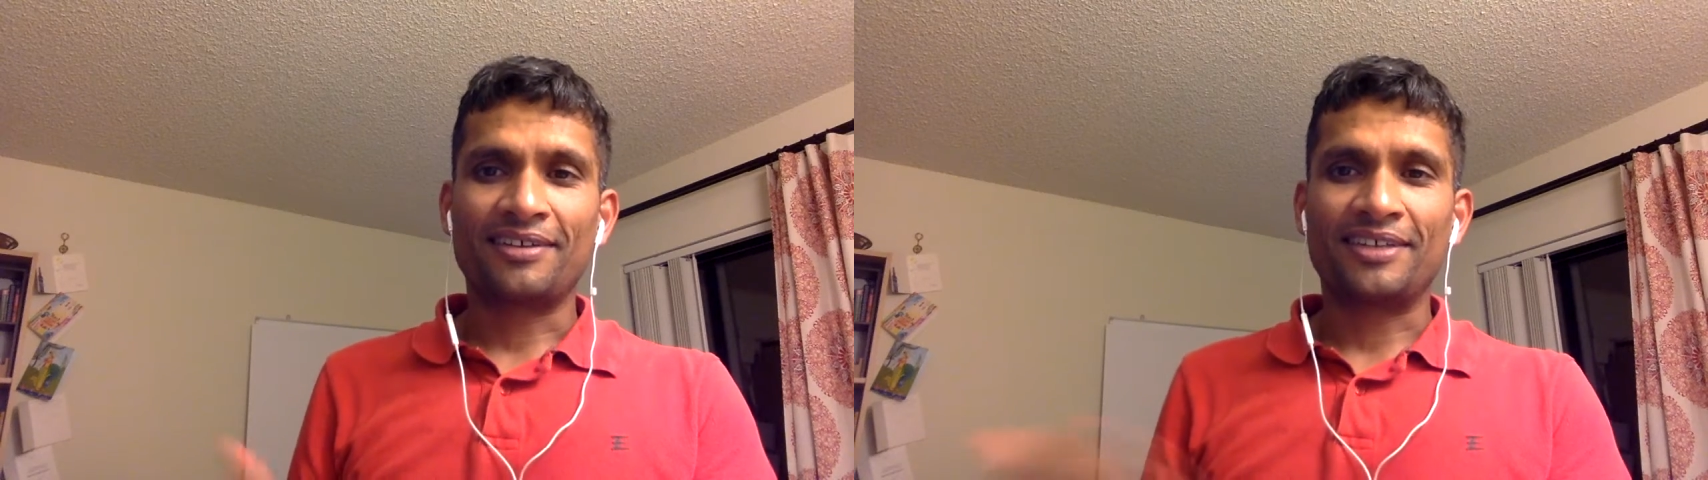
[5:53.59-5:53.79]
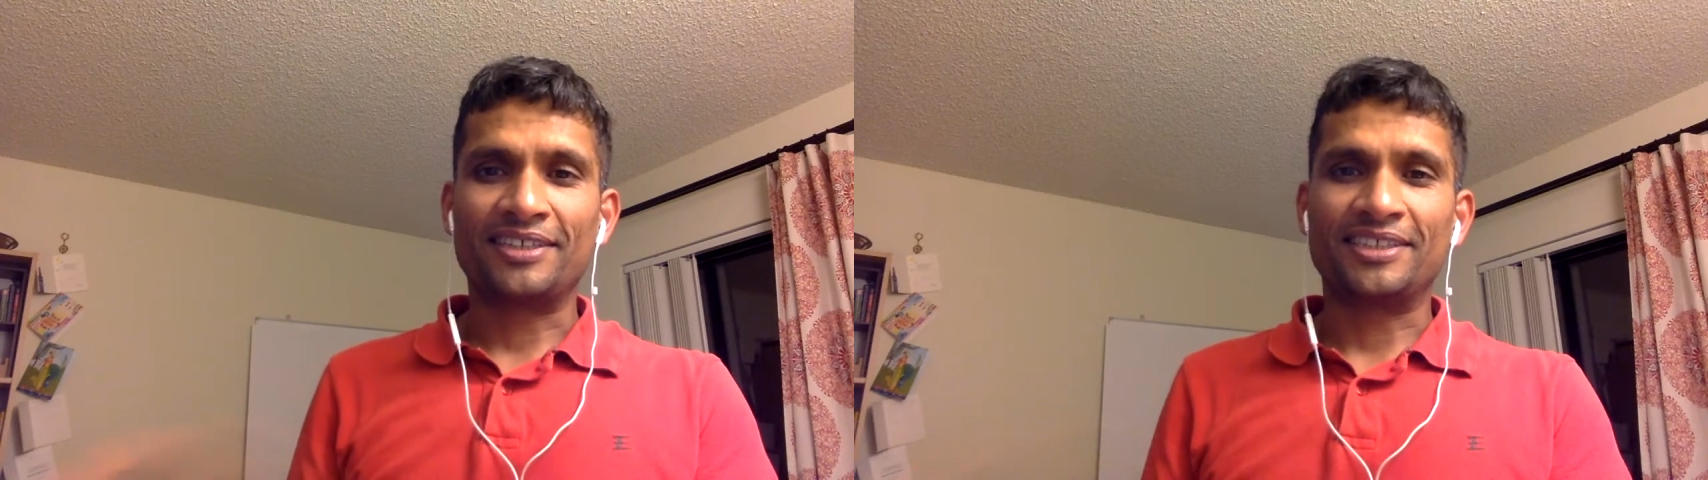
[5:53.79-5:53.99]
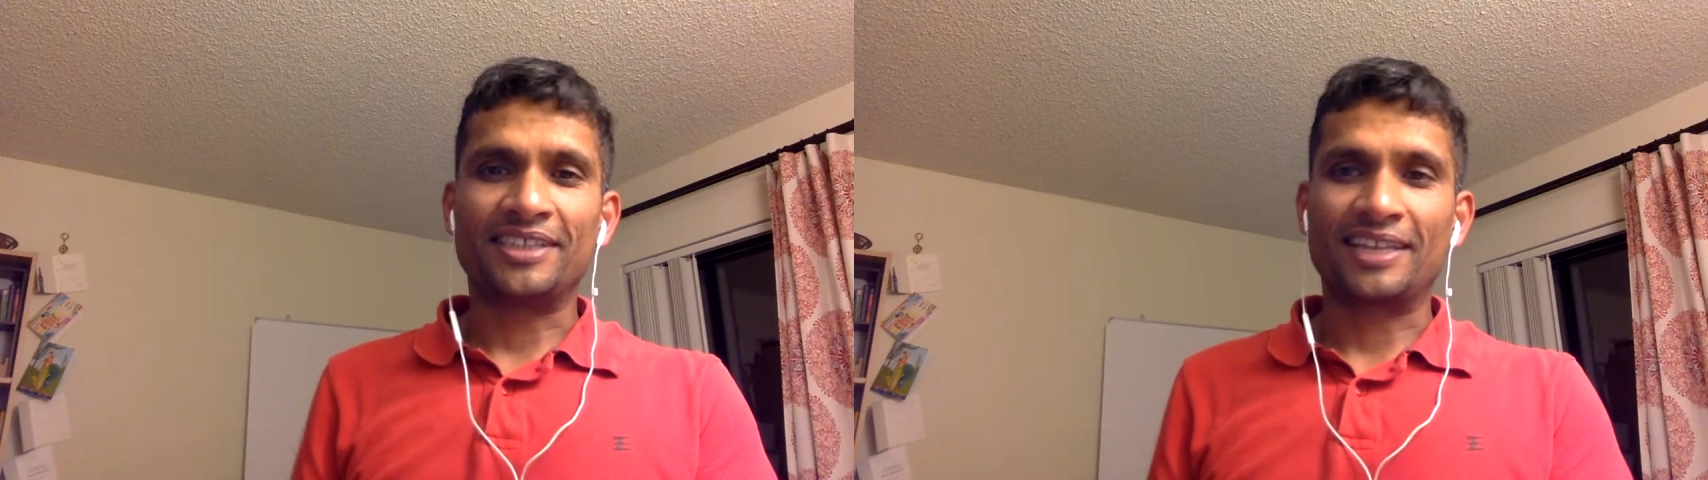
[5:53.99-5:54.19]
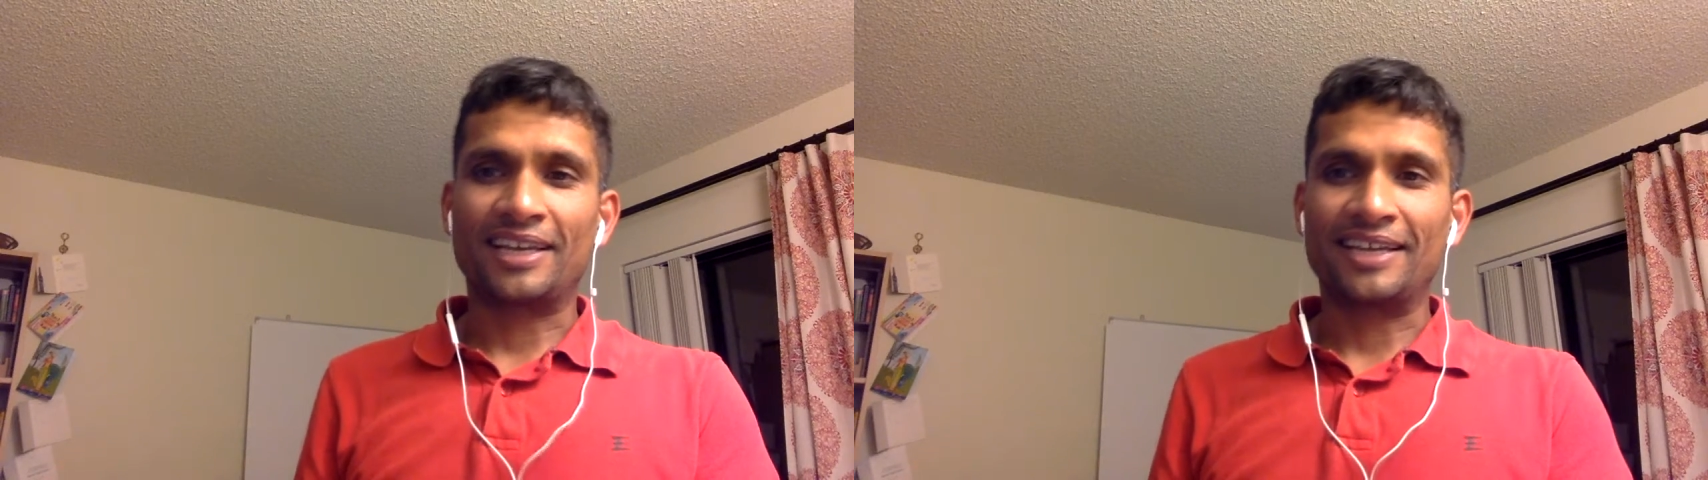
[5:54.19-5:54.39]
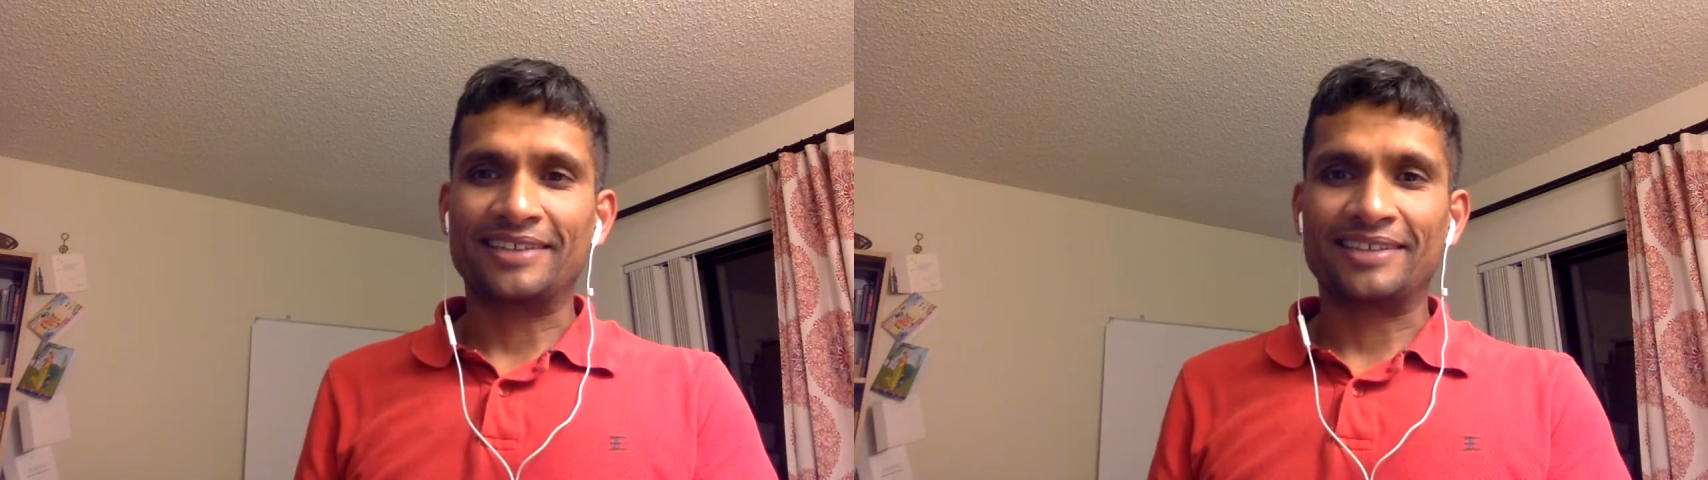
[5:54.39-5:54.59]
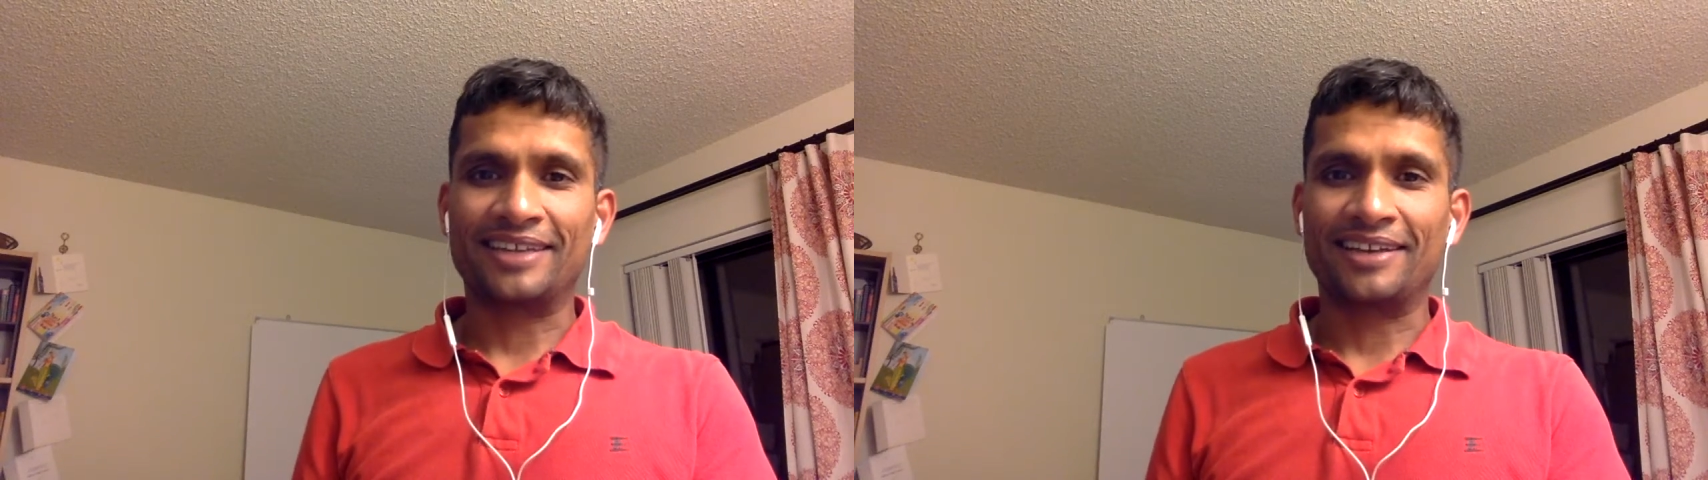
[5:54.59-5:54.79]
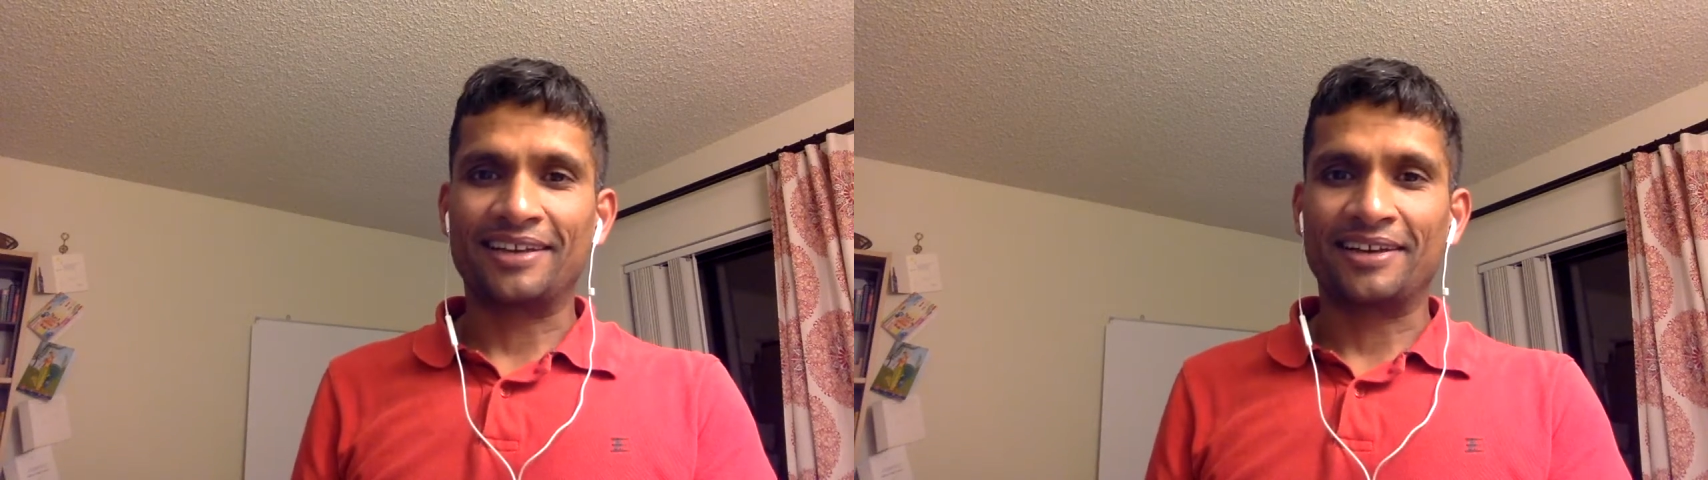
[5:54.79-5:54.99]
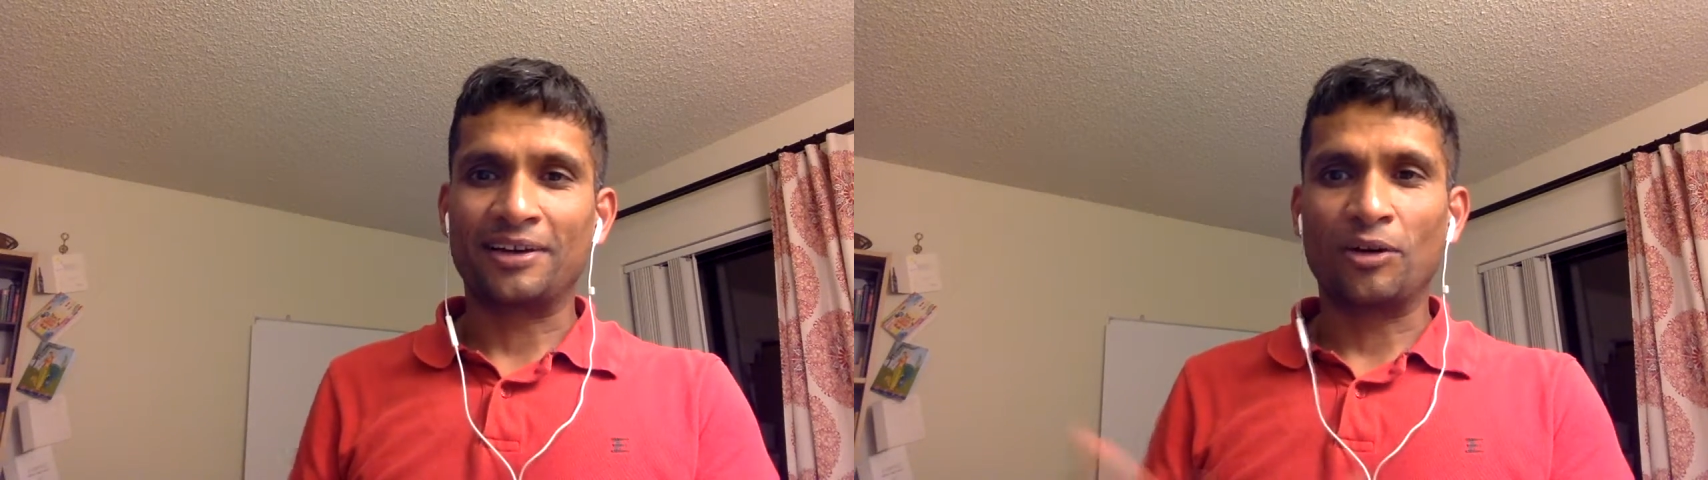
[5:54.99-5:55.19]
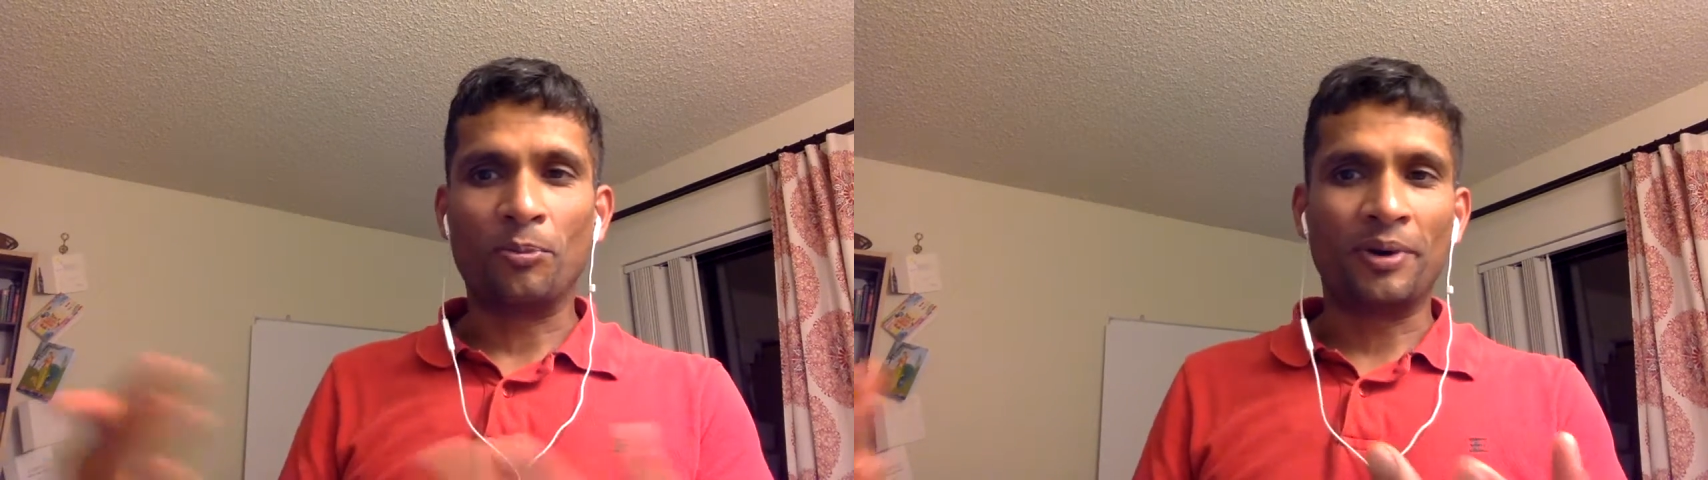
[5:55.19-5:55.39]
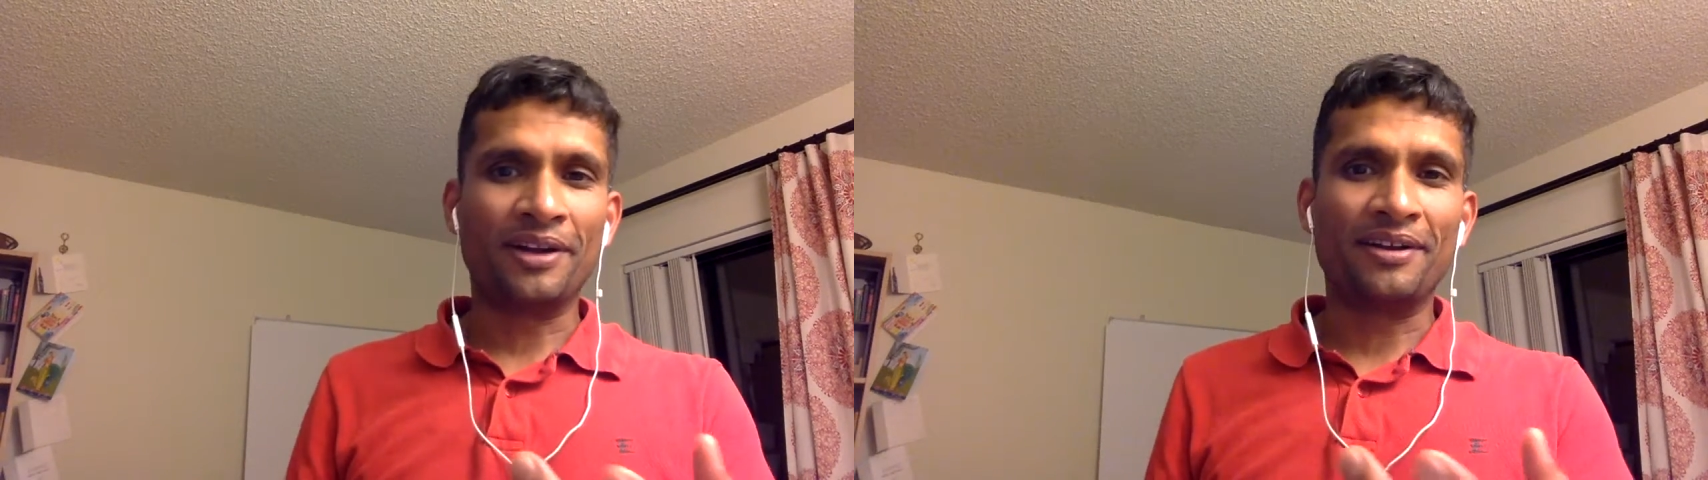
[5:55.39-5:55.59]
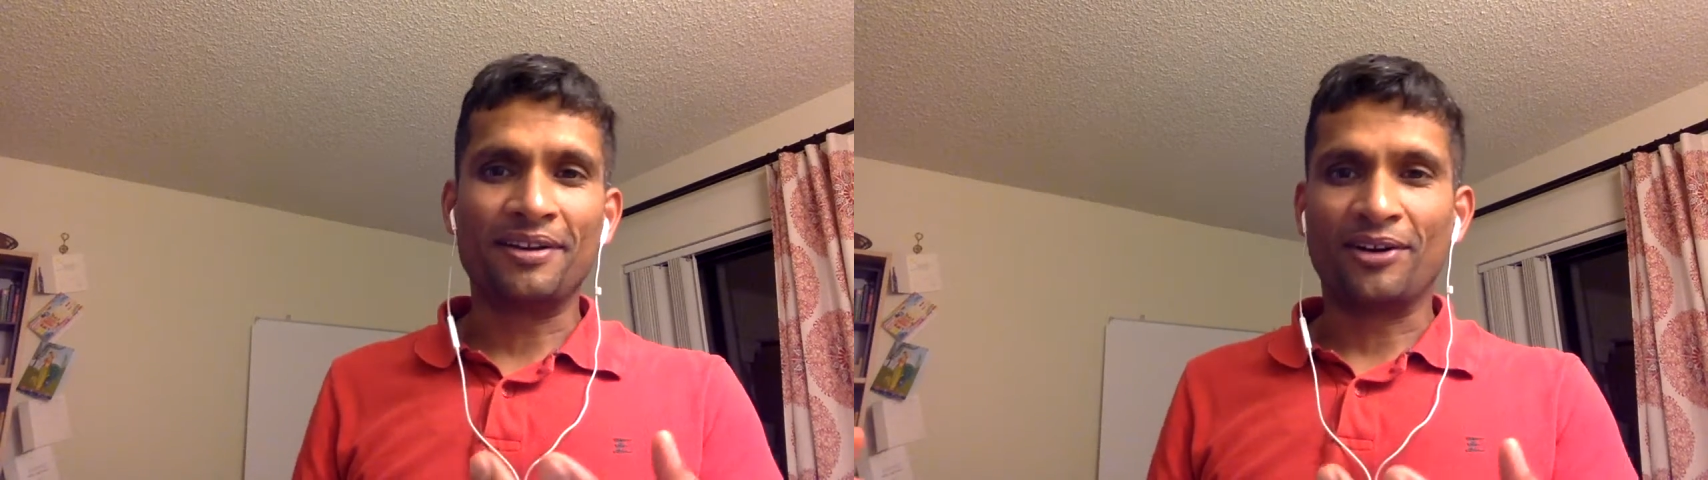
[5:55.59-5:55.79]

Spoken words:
teaching the class in open